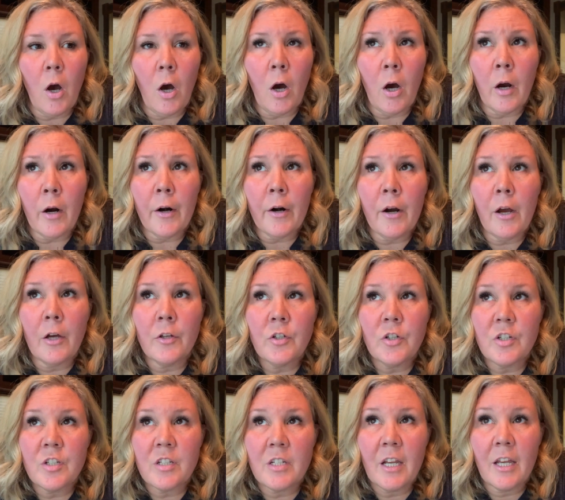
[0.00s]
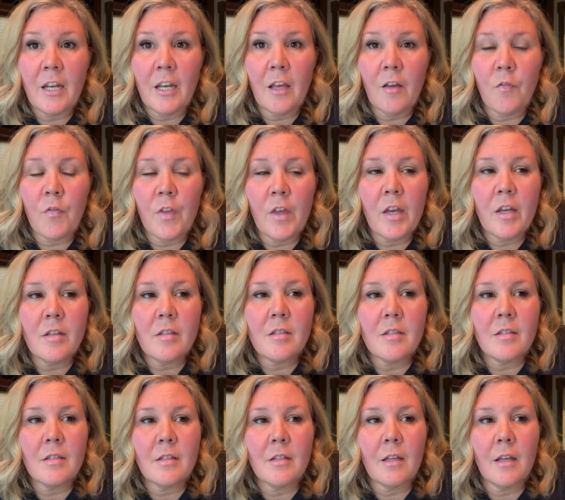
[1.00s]
Our understanding of
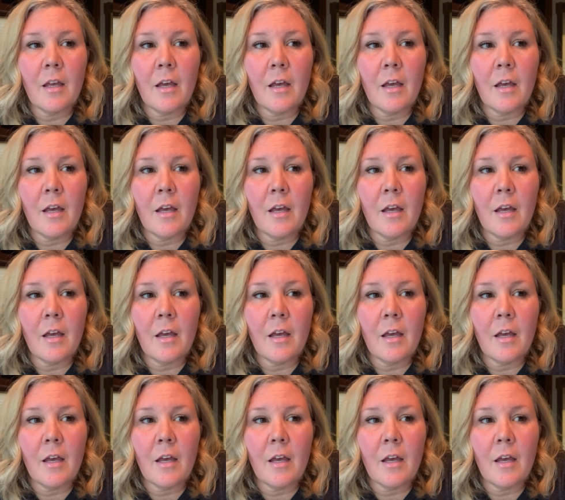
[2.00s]
this,